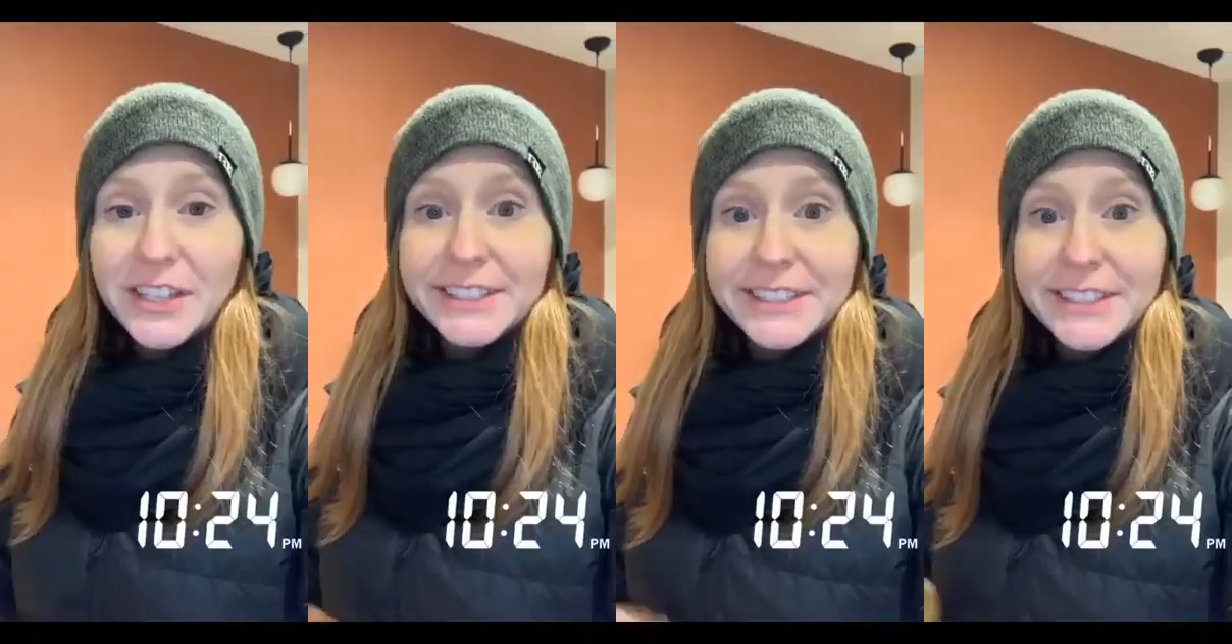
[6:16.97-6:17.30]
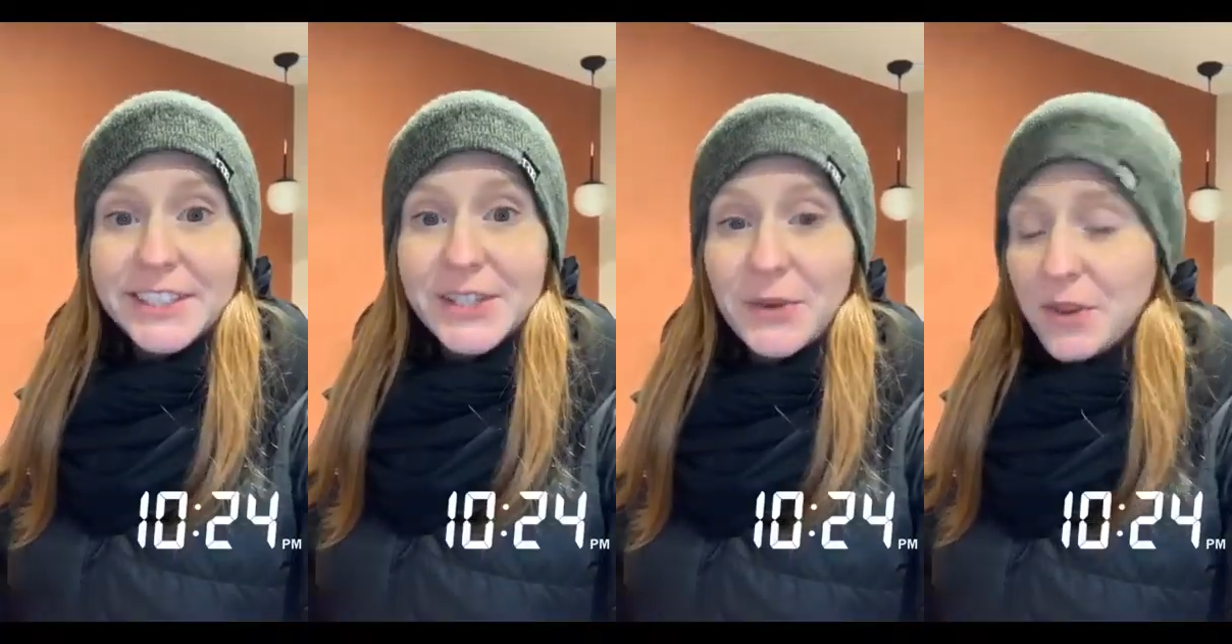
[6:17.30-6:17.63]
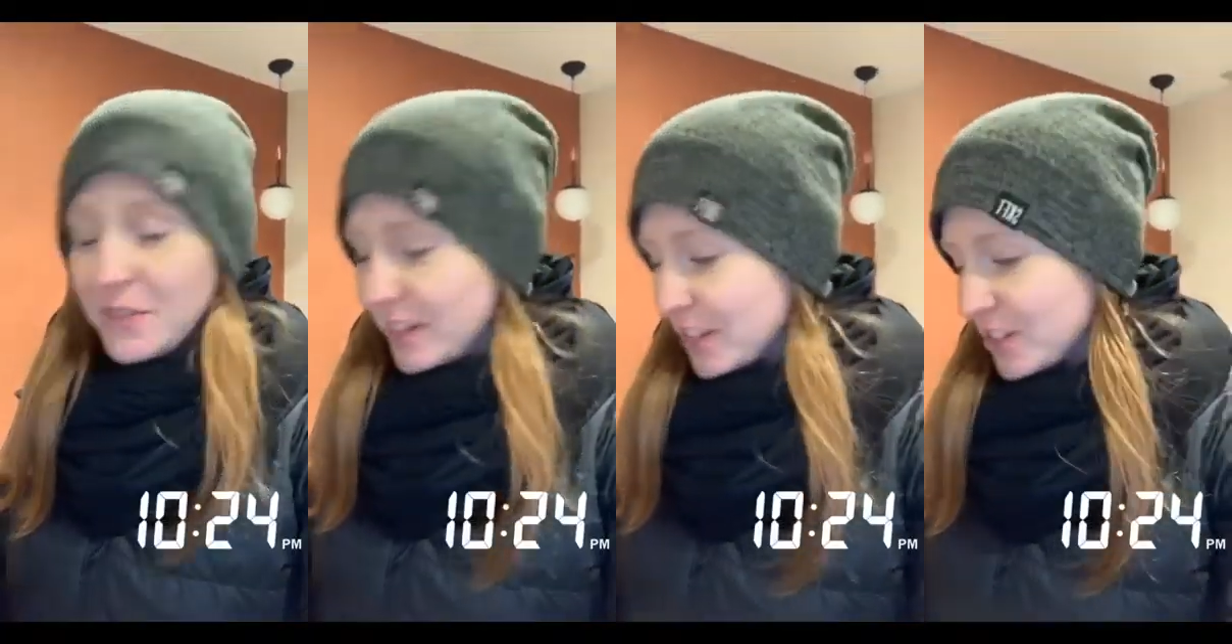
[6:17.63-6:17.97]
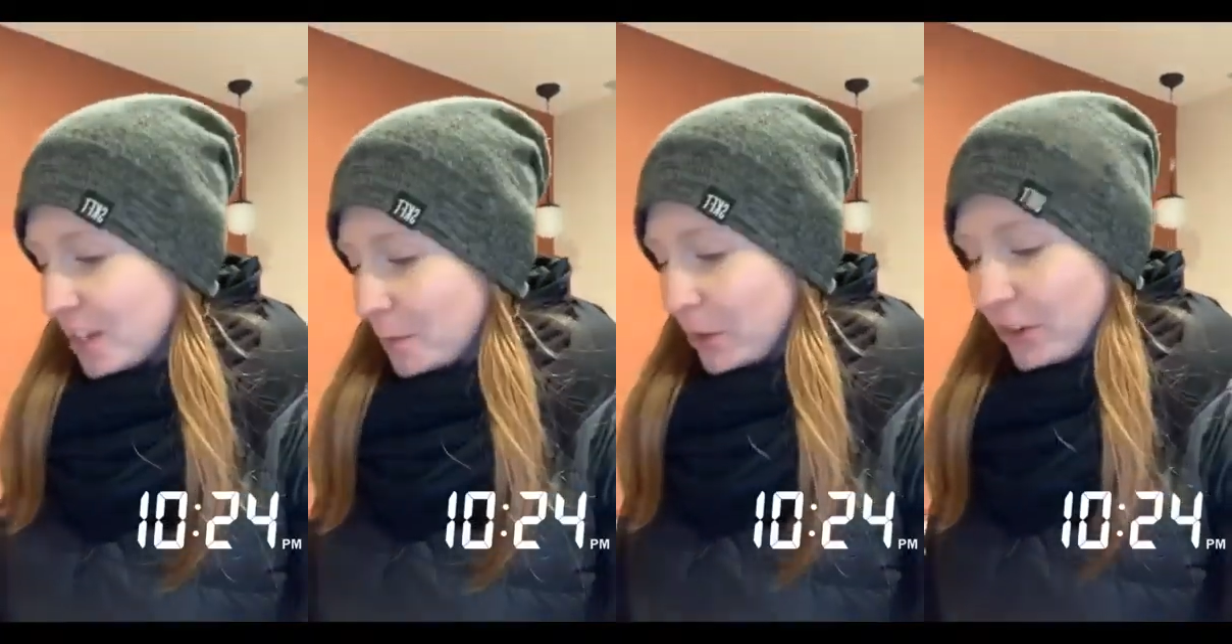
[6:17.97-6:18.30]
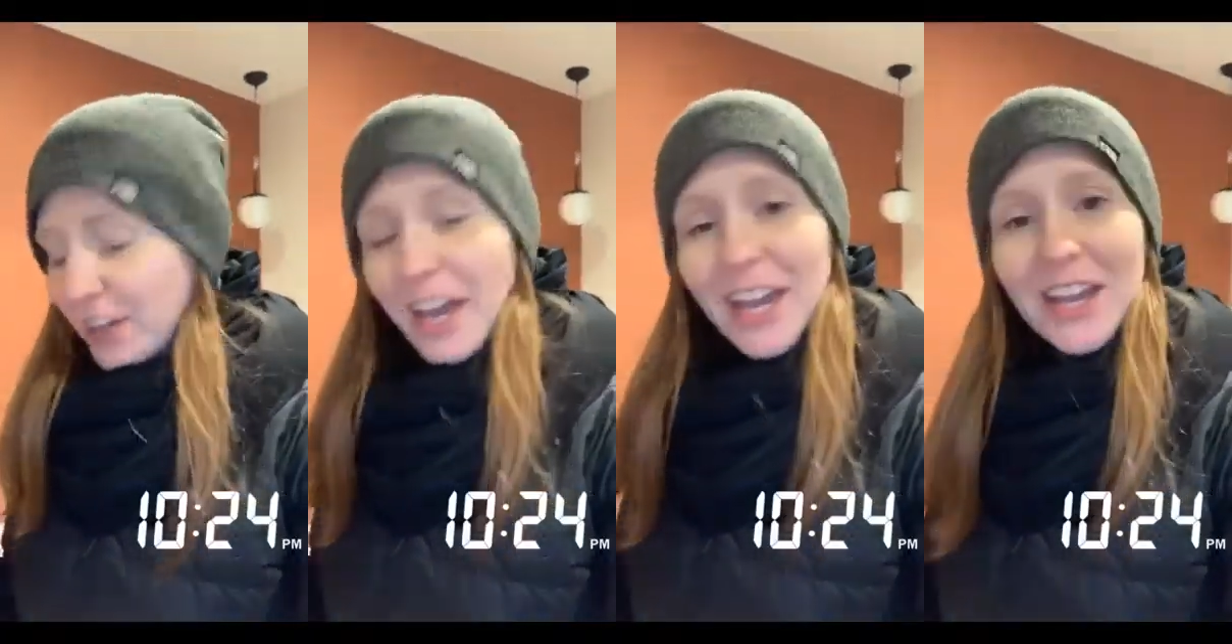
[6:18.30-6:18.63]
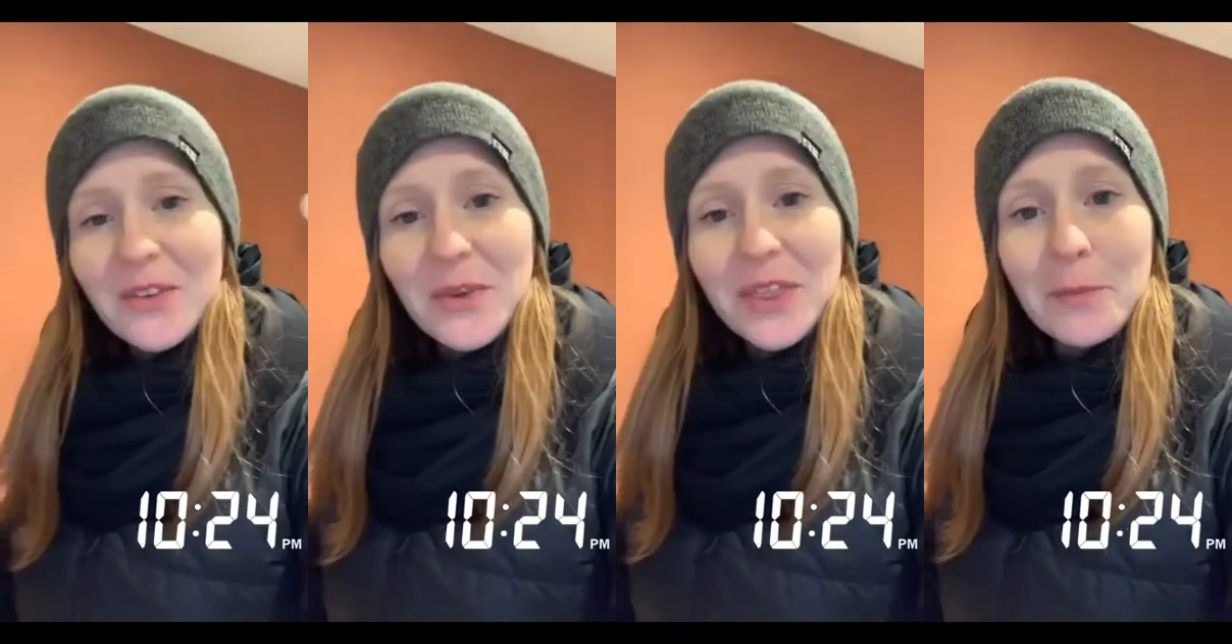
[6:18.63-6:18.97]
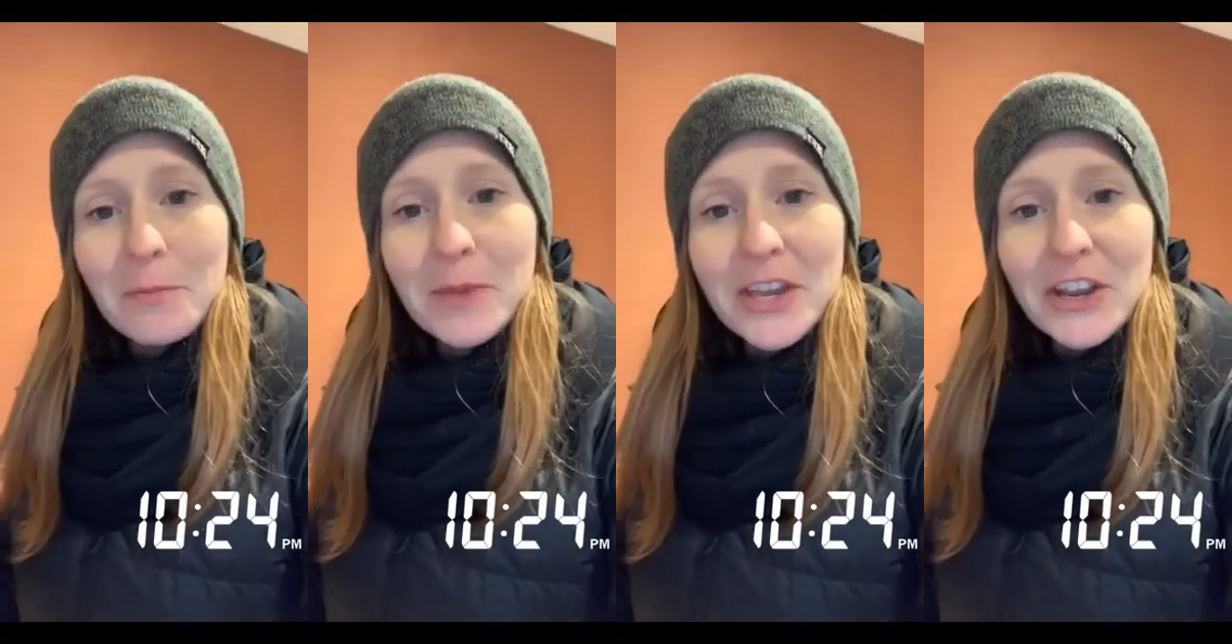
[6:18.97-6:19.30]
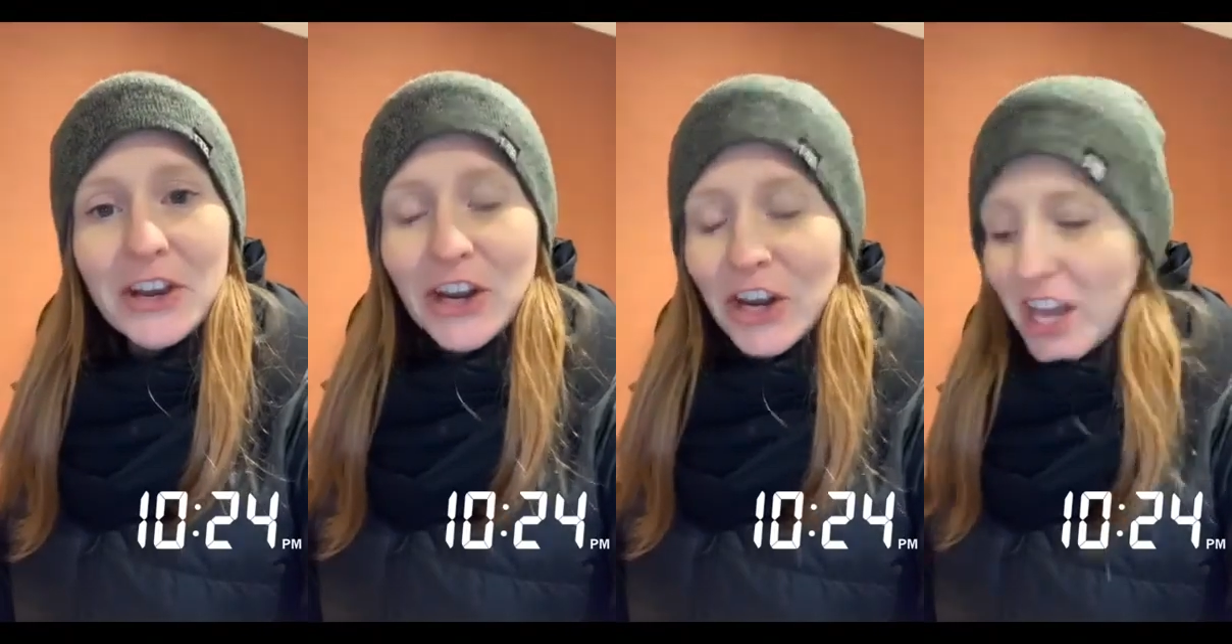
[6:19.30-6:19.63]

So we finished up our night with a beer